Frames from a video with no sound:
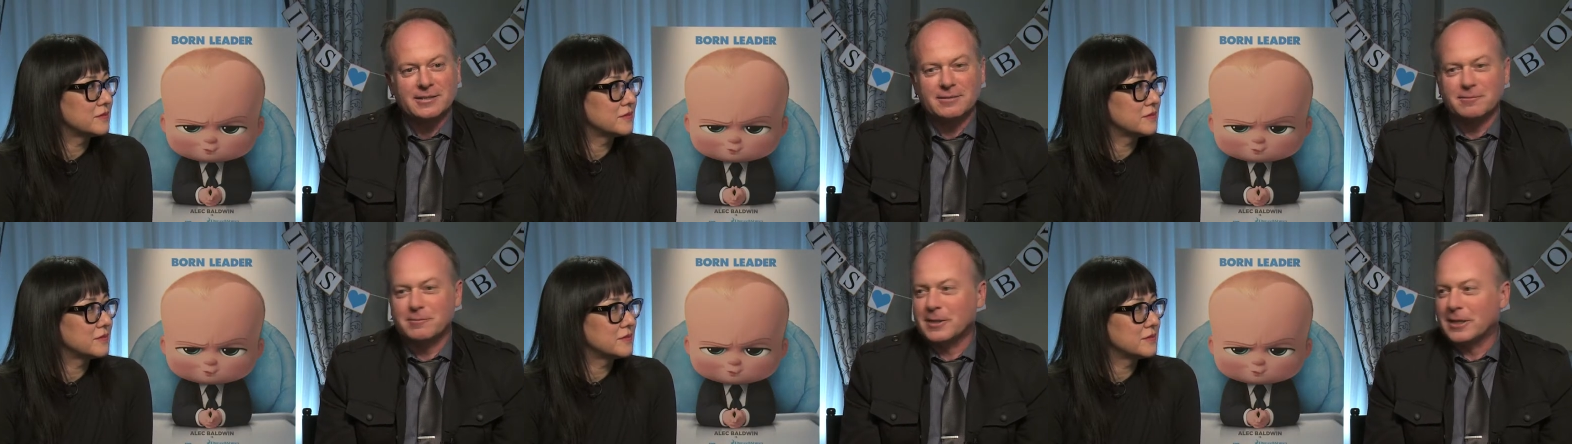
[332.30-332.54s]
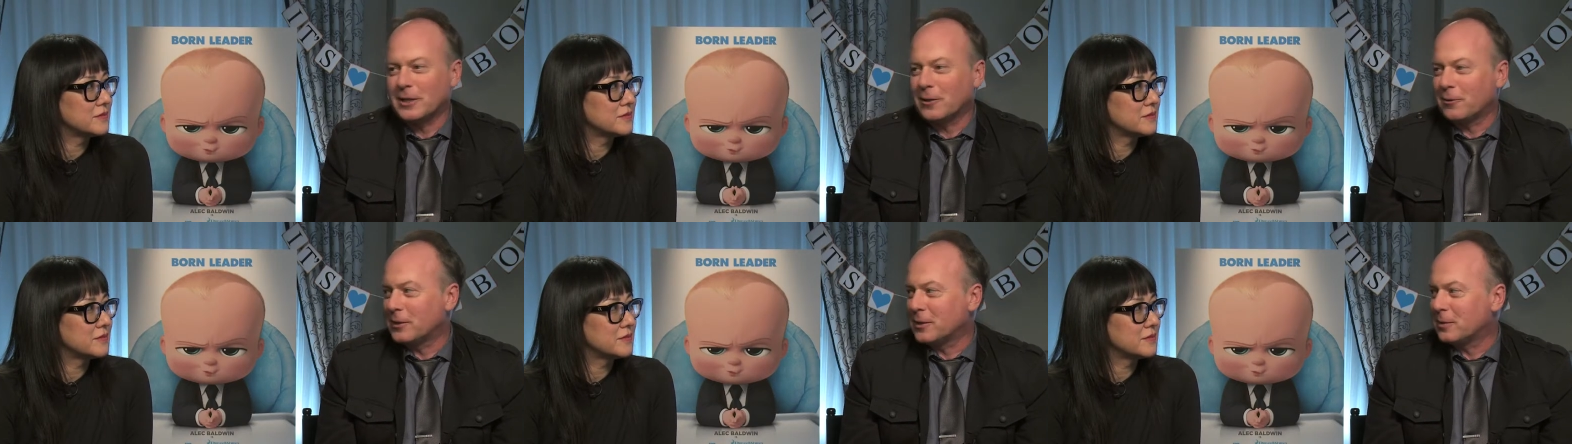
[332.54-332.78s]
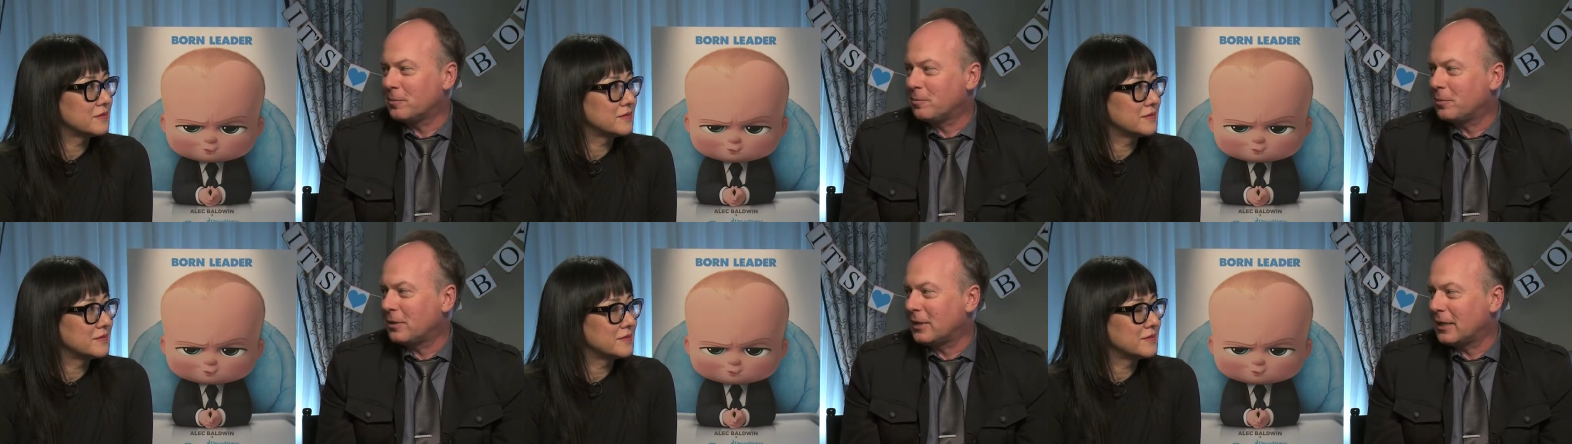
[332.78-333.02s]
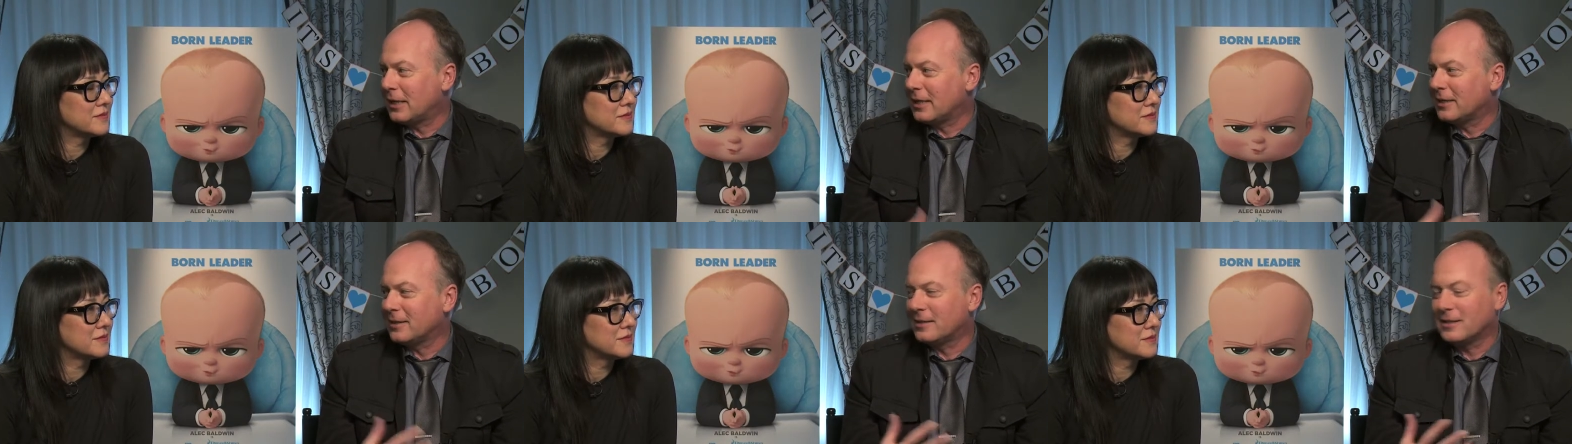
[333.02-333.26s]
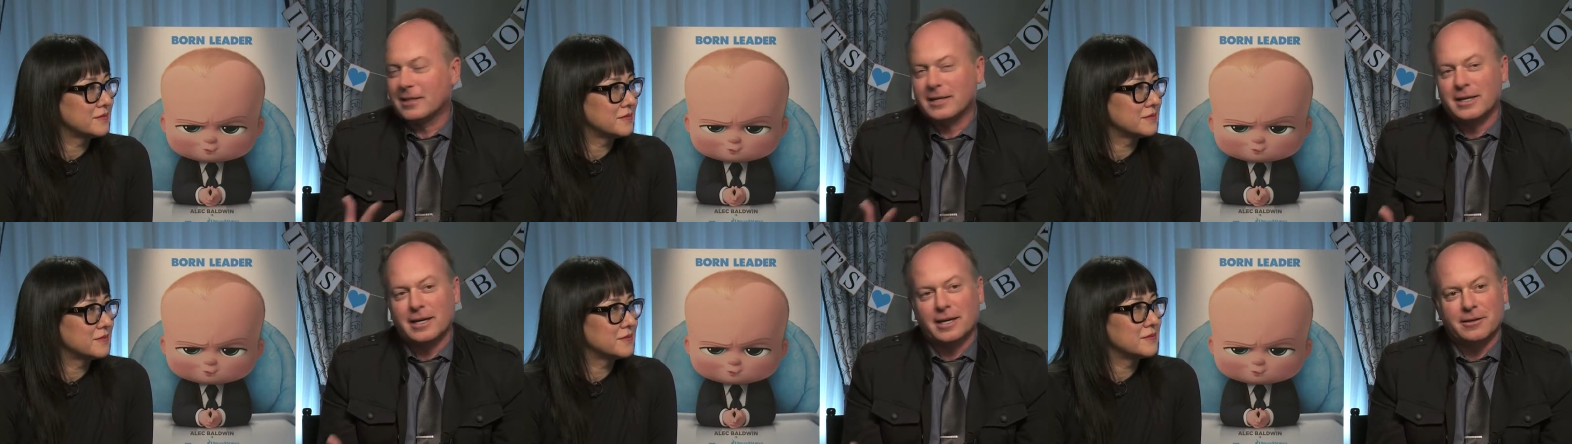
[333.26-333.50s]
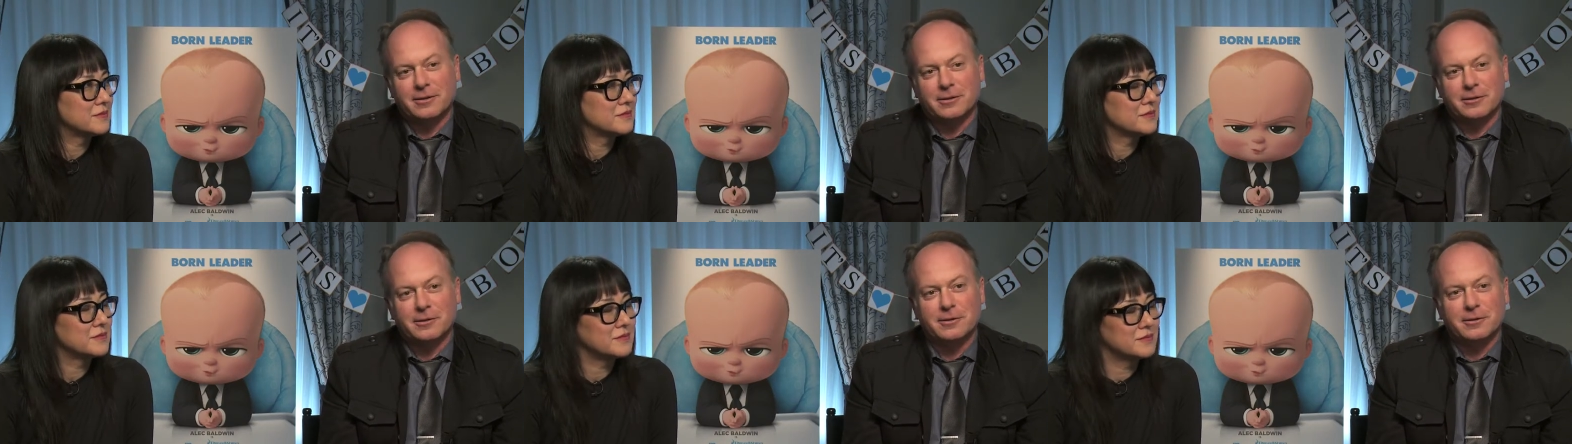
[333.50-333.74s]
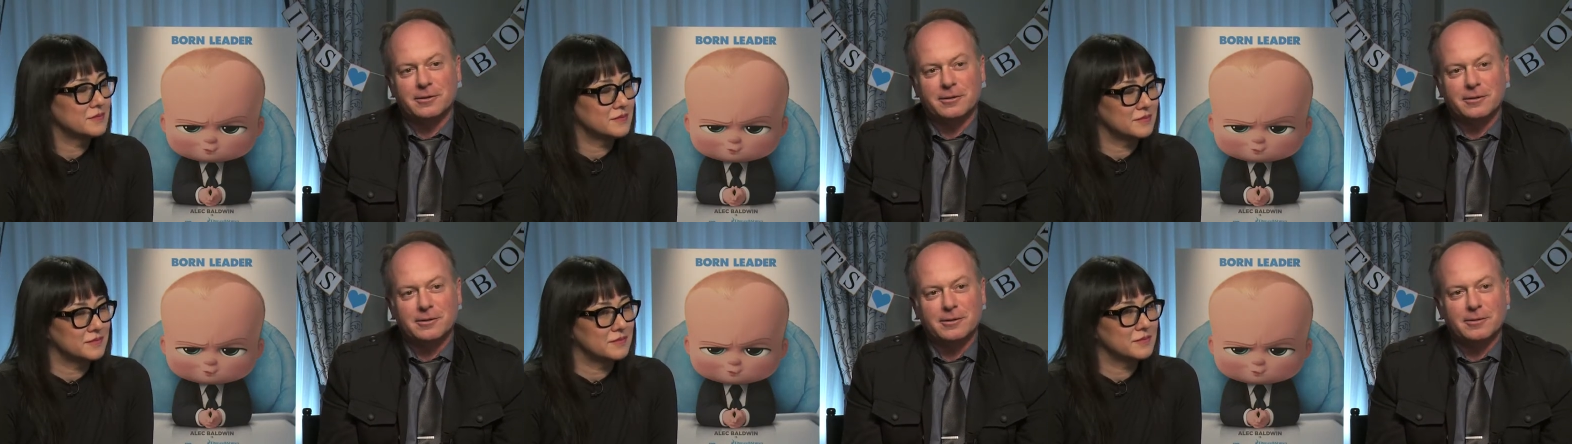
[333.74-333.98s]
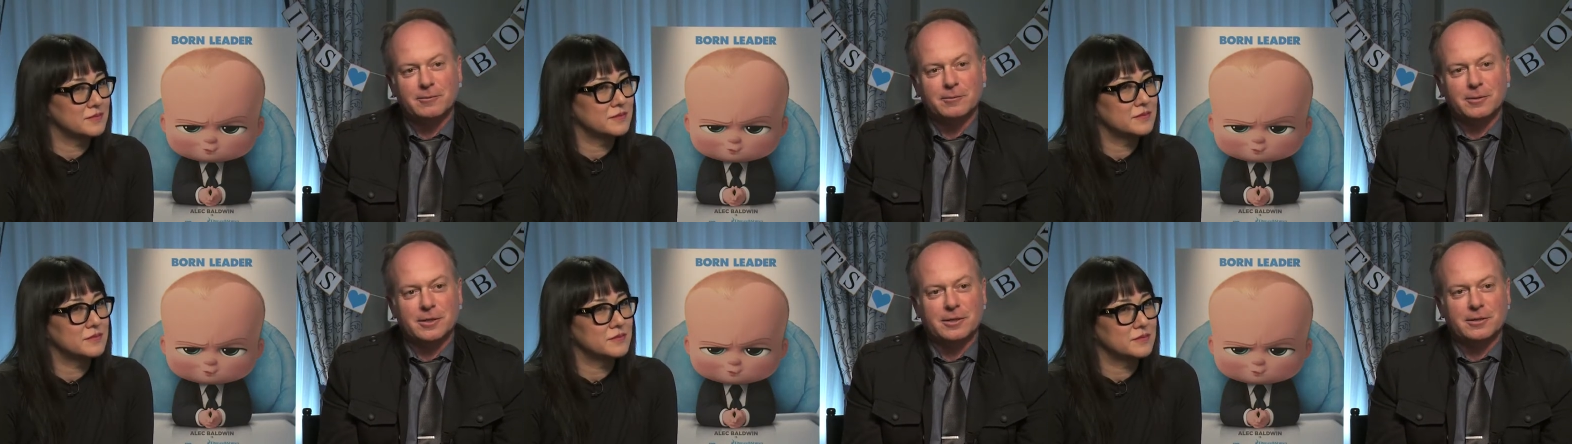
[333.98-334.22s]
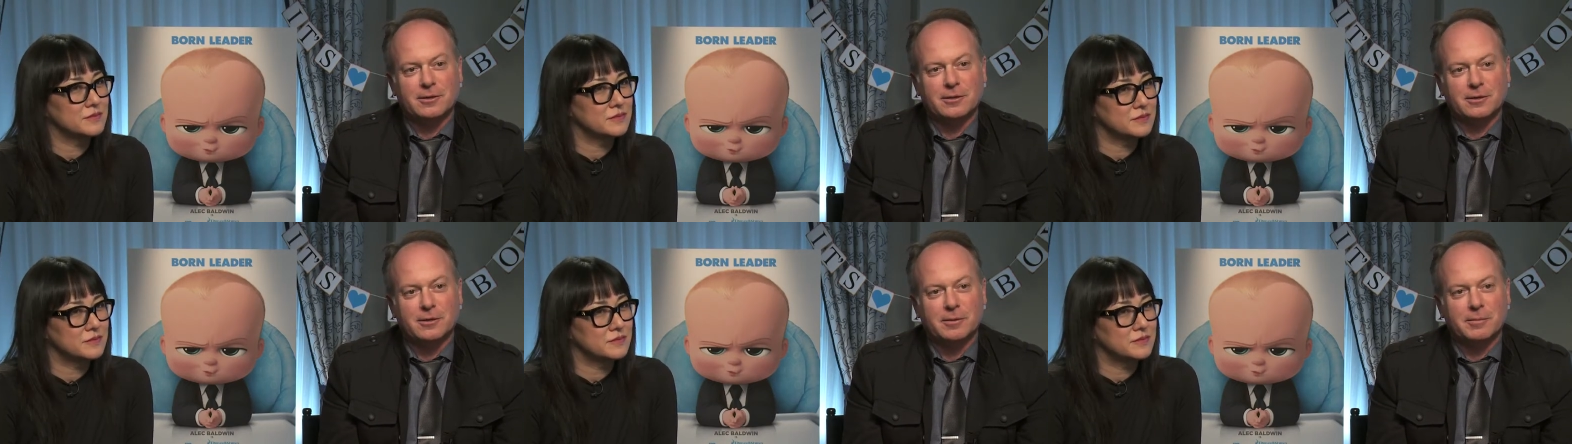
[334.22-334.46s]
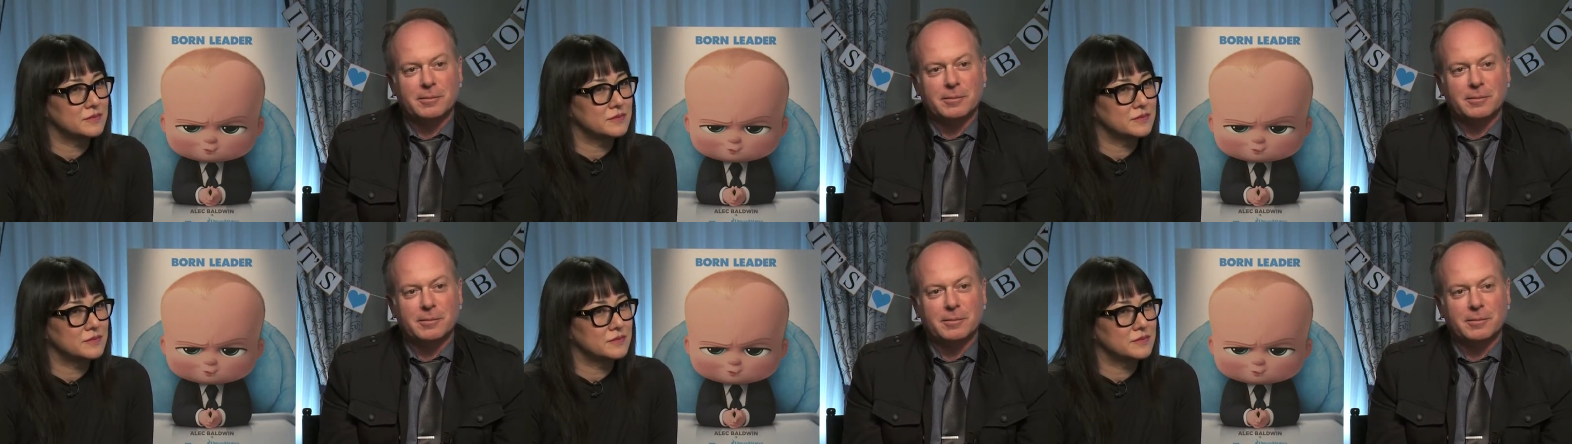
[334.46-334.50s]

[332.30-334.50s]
Speaker 1: and we always played together with our